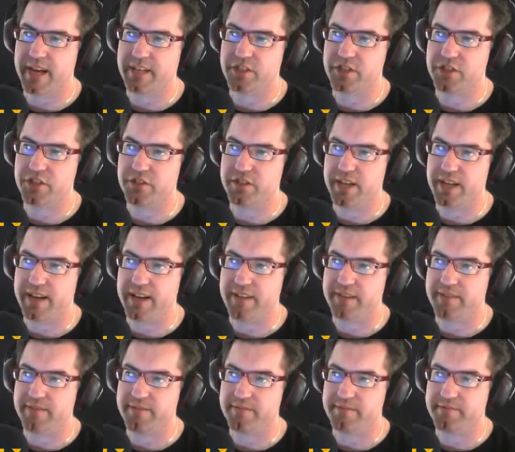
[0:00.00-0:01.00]
shoot yet.
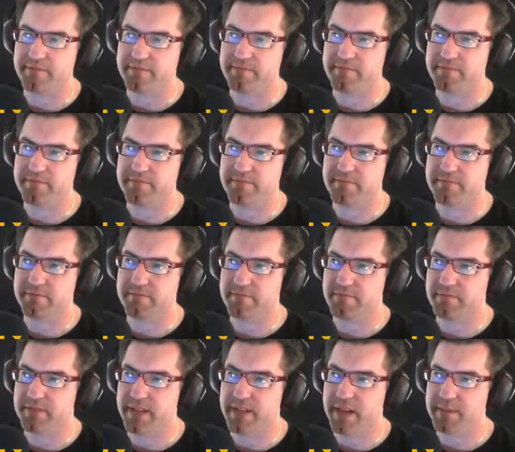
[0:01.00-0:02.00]

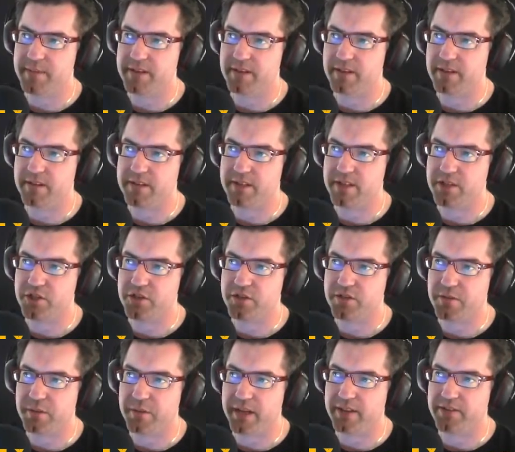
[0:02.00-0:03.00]
Damn it, I was going to shoot
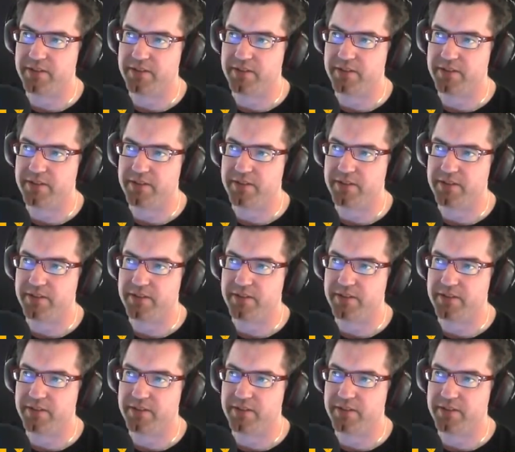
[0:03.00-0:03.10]
the bus.